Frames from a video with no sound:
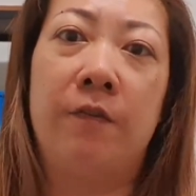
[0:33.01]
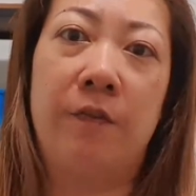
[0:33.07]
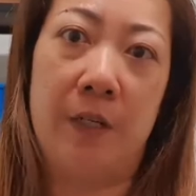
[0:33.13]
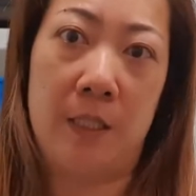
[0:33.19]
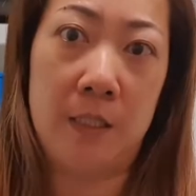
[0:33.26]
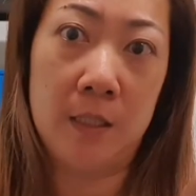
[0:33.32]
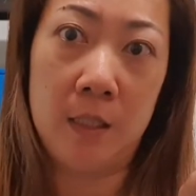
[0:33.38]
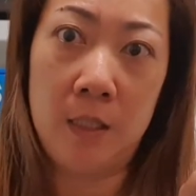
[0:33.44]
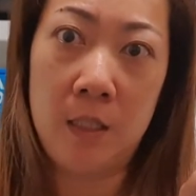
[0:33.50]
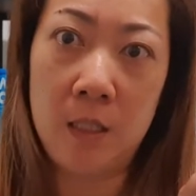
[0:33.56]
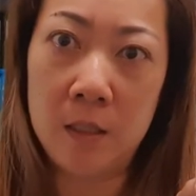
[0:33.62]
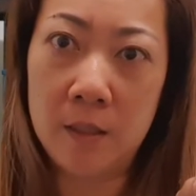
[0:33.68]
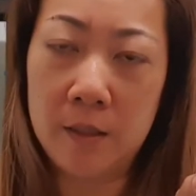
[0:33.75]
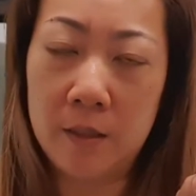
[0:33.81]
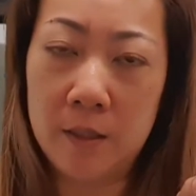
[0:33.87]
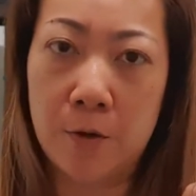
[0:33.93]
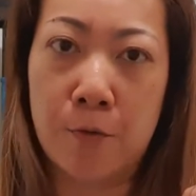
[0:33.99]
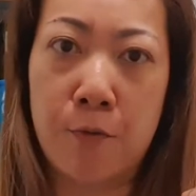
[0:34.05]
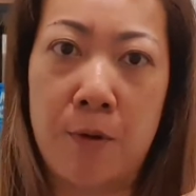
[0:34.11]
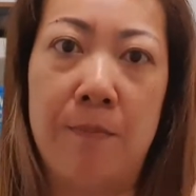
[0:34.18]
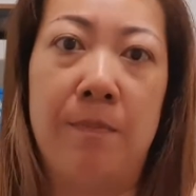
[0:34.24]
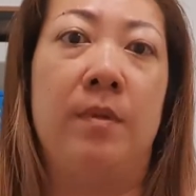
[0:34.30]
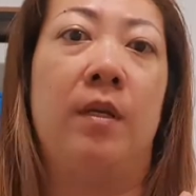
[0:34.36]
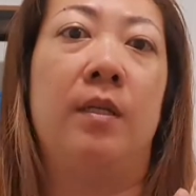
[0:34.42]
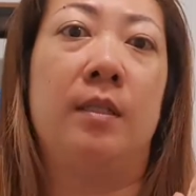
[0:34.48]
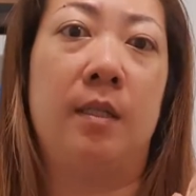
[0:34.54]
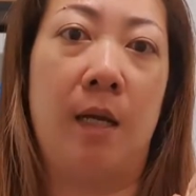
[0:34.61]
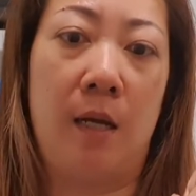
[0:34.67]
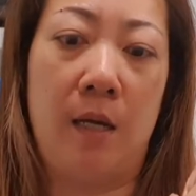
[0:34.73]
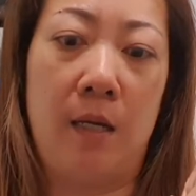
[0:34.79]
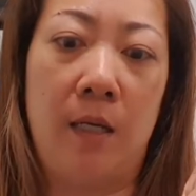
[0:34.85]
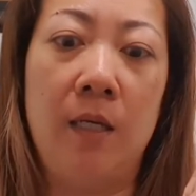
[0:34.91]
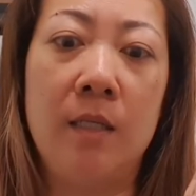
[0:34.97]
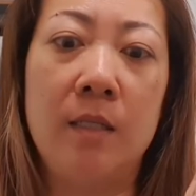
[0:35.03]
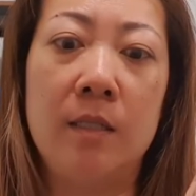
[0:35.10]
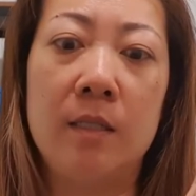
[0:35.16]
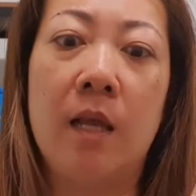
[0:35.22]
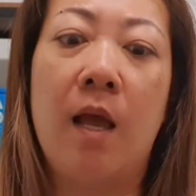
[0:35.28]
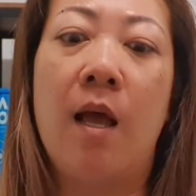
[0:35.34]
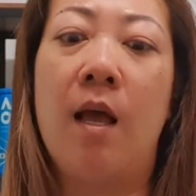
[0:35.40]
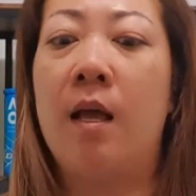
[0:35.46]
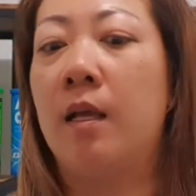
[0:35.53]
Firstly, the grip size.